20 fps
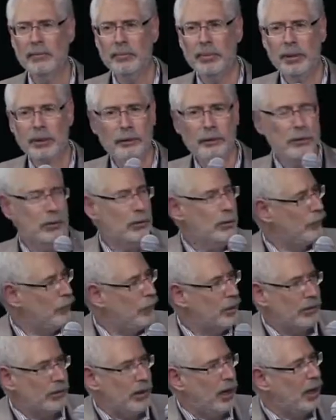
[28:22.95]
But if you could
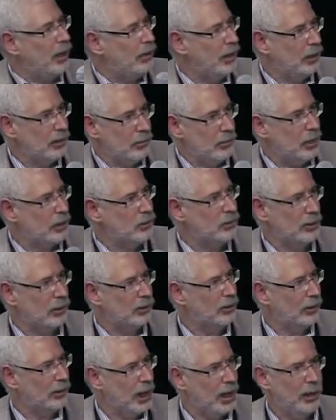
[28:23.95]
figure out how to make
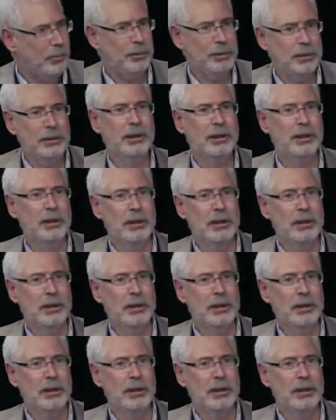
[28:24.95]
something happen,